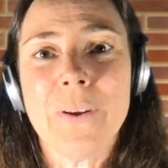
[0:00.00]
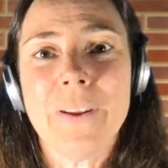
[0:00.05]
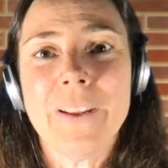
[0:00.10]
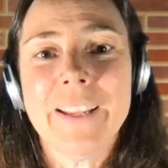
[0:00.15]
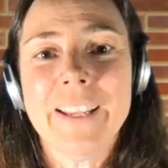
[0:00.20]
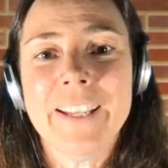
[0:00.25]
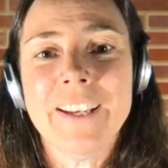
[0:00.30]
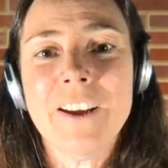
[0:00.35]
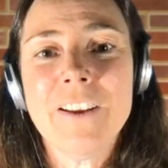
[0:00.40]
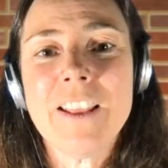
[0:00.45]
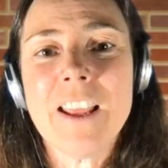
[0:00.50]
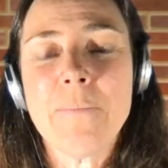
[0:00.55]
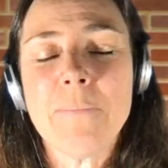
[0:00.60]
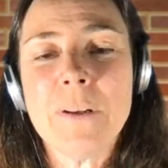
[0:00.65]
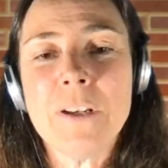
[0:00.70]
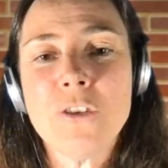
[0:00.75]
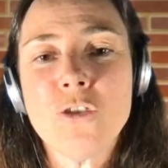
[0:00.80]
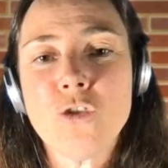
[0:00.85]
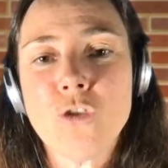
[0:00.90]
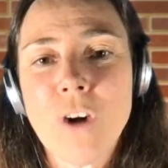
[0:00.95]
They've
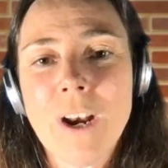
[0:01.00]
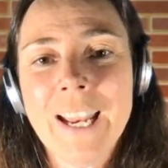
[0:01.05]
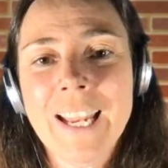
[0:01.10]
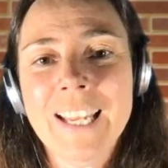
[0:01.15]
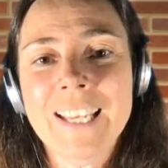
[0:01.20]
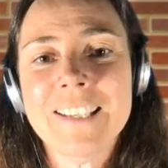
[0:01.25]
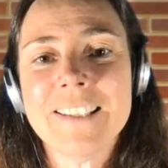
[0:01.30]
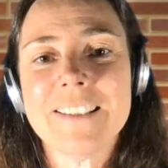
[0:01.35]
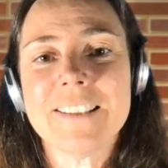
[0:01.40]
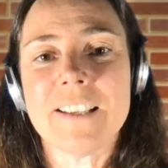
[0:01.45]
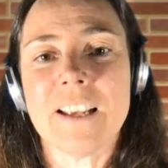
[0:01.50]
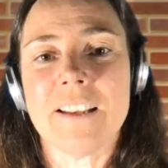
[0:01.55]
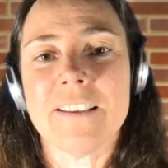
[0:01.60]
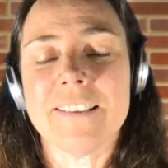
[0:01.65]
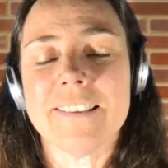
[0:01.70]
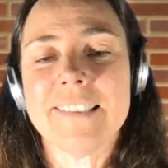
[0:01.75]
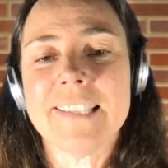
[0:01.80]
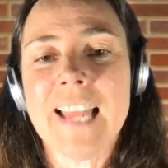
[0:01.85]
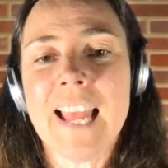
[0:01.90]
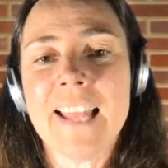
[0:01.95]
been trained to
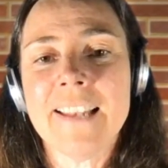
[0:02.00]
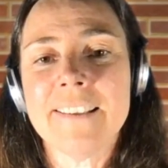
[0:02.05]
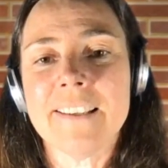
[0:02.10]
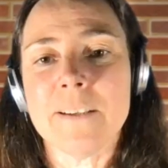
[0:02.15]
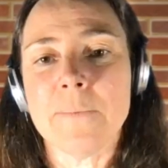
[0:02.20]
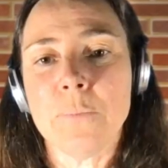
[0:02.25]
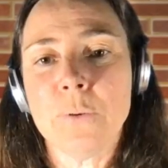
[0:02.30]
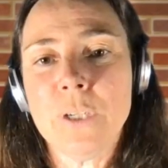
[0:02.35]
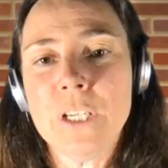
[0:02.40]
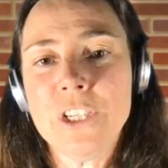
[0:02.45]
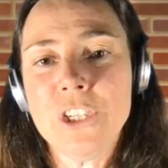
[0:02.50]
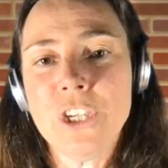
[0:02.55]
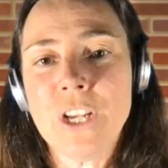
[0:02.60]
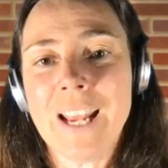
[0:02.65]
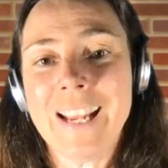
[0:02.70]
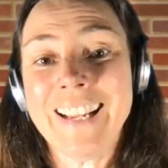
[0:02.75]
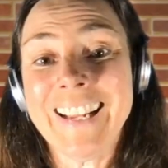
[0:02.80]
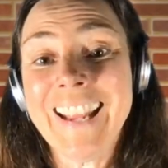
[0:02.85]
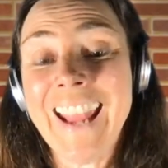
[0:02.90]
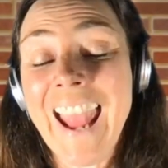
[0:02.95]
understand and
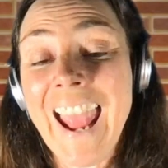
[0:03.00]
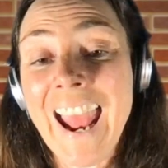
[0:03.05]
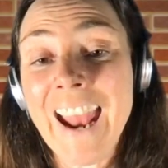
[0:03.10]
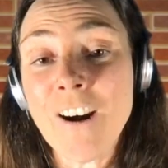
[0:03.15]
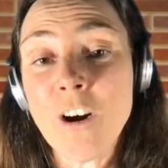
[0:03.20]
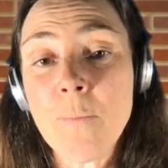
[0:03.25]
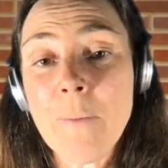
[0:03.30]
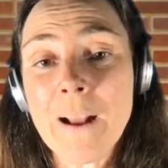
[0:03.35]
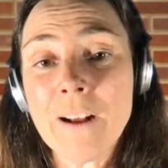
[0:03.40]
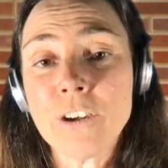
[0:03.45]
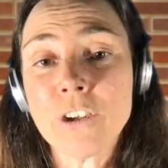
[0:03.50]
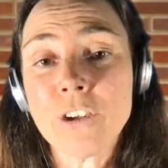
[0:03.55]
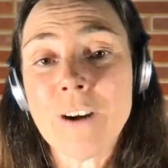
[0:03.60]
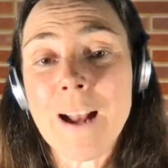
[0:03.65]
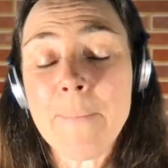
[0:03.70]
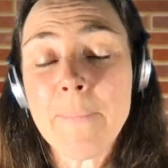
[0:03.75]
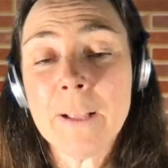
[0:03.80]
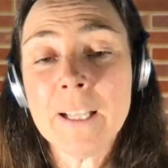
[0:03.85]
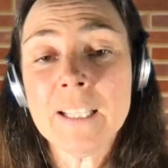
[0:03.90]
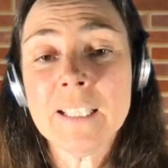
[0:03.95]
appreciate and care about
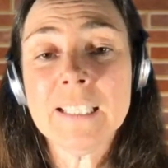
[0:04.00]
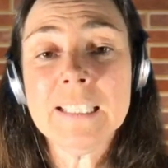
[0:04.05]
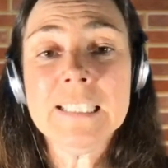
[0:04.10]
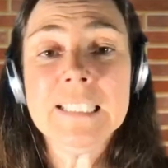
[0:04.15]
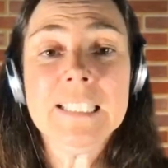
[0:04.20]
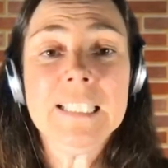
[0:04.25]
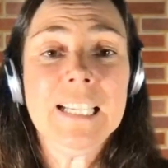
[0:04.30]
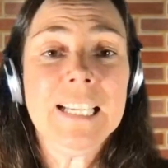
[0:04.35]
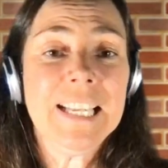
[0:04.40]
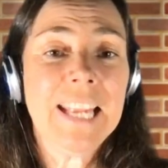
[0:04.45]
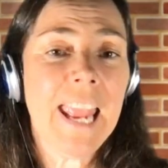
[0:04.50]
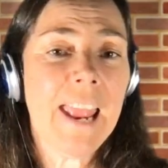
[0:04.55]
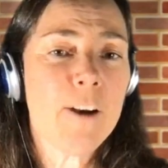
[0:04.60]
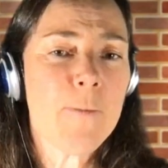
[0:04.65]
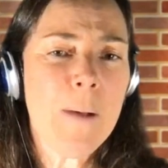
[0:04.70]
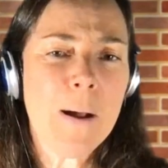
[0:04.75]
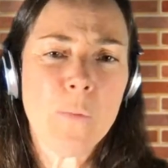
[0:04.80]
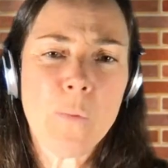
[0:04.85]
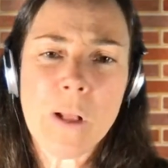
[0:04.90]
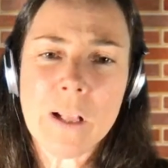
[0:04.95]
grammar, care
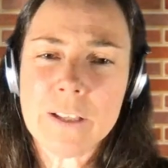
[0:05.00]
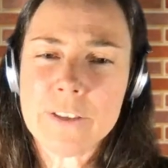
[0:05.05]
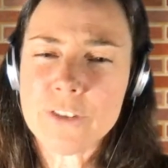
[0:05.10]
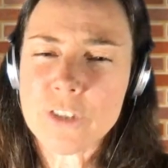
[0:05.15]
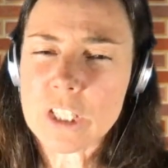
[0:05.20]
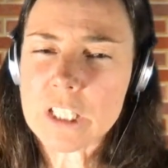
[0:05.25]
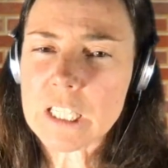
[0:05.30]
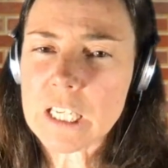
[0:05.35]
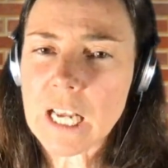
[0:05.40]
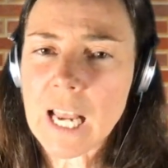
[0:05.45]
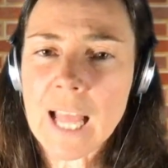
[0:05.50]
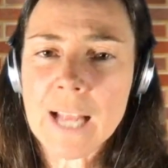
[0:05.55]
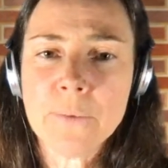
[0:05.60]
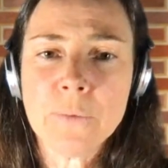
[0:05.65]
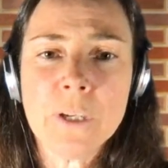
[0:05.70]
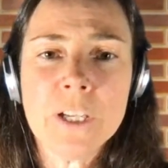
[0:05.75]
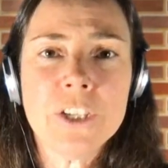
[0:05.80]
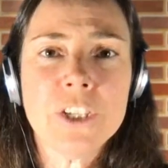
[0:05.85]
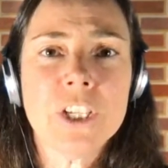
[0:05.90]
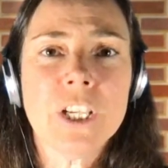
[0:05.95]
about well-constructed
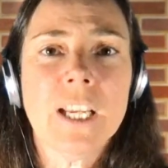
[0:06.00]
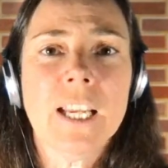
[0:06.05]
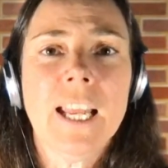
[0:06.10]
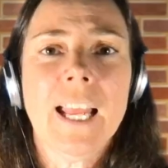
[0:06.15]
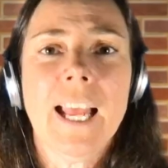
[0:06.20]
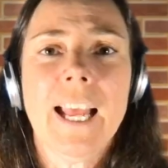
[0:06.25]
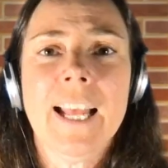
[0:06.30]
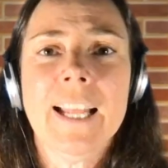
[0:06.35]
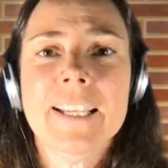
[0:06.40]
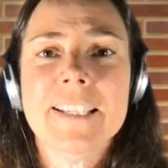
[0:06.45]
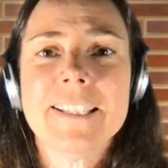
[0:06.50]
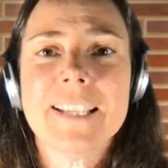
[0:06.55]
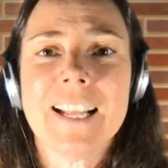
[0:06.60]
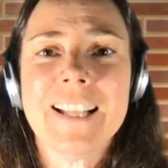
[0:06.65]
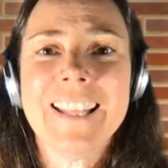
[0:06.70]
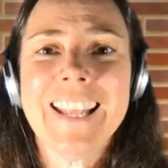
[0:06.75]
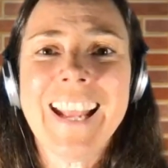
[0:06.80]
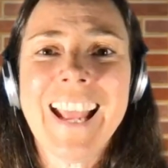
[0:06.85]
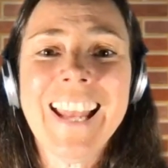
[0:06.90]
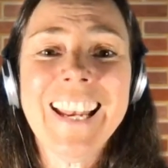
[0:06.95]
language, and
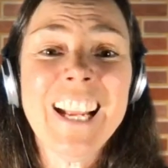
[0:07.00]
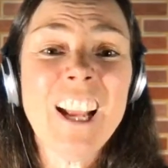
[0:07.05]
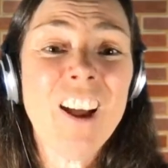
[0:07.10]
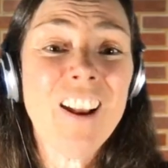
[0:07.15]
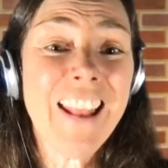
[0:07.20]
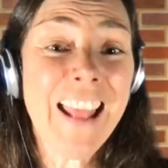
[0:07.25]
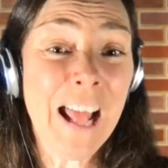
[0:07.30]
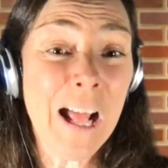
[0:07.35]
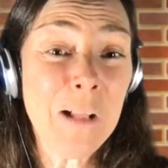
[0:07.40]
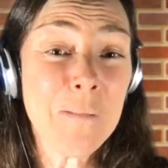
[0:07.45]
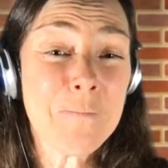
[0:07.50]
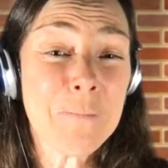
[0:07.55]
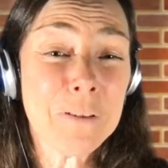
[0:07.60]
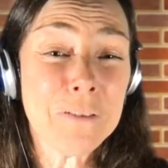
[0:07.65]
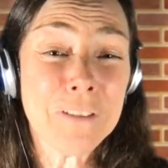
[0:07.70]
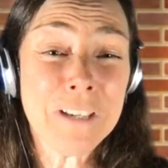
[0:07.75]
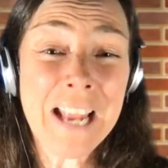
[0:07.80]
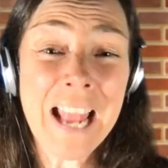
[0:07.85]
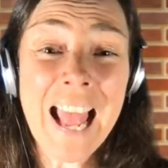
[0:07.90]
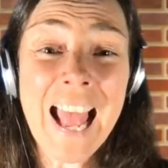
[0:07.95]
they kind of can't help but
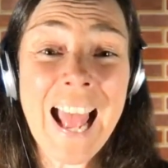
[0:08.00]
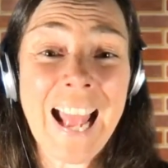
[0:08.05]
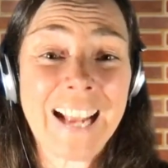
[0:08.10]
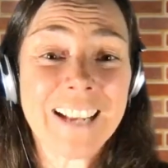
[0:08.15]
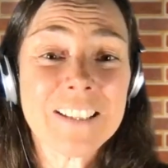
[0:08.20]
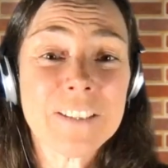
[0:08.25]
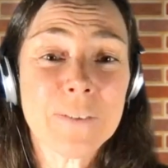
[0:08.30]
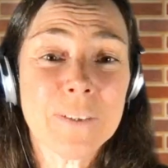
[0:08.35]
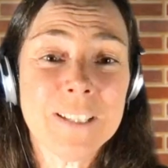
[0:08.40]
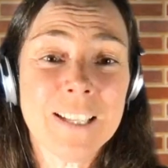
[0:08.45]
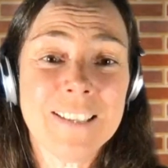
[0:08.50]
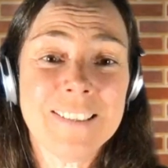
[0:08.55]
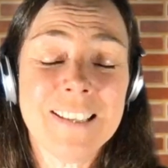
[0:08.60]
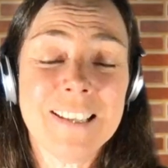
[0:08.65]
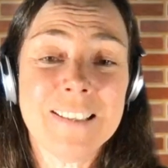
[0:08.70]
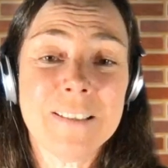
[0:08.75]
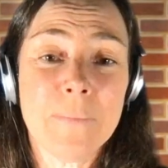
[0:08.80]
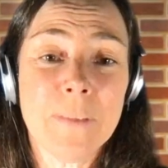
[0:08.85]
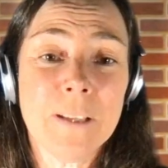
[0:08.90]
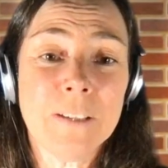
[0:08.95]
react when they see
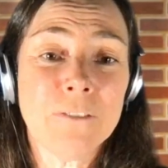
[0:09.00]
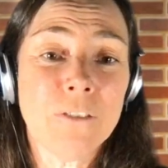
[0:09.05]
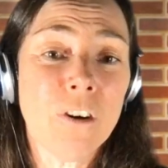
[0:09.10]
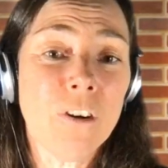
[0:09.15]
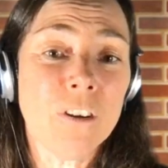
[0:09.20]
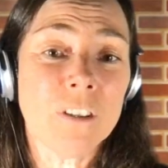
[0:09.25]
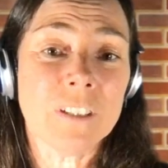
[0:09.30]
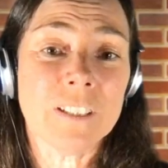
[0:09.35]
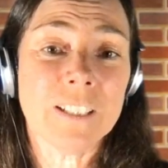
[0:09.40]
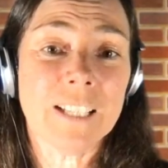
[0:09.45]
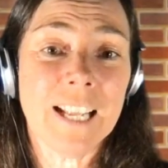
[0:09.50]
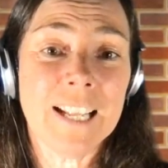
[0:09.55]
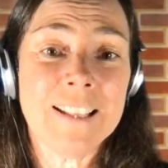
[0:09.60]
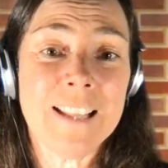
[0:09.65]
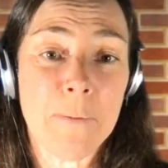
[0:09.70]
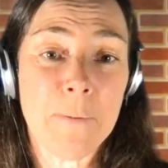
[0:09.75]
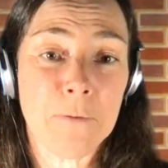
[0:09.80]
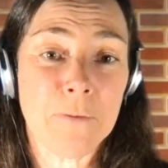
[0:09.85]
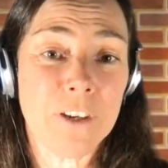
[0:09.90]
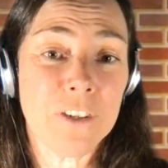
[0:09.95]
something wrong in
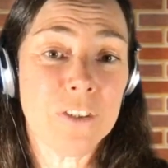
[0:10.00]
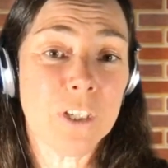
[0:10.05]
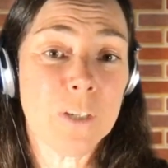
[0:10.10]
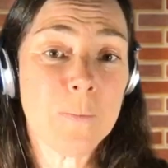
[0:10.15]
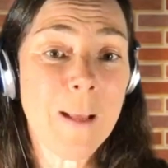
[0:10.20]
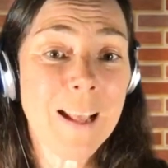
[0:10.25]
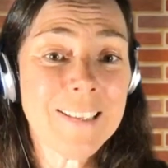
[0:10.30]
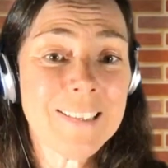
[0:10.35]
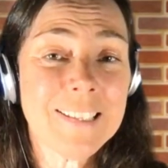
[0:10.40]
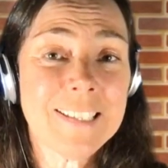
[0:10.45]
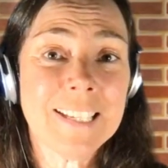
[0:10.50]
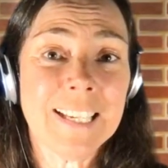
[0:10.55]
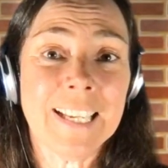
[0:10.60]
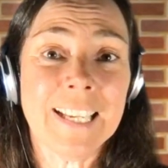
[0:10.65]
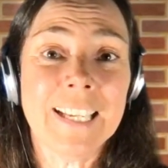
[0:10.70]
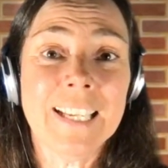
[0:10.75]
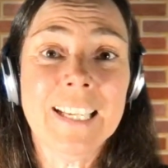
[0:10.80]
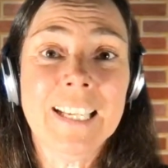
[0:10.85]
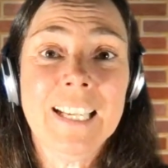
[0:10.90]
their professional capacity.